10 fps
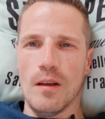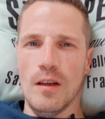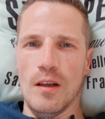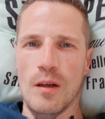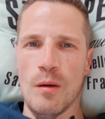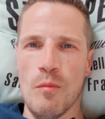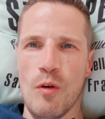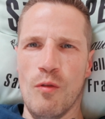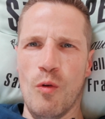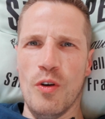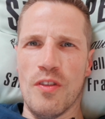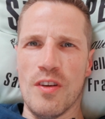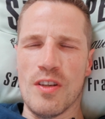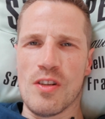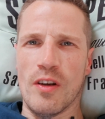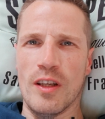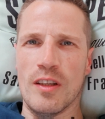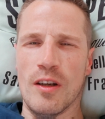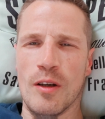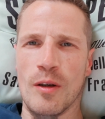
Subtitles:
avoid things like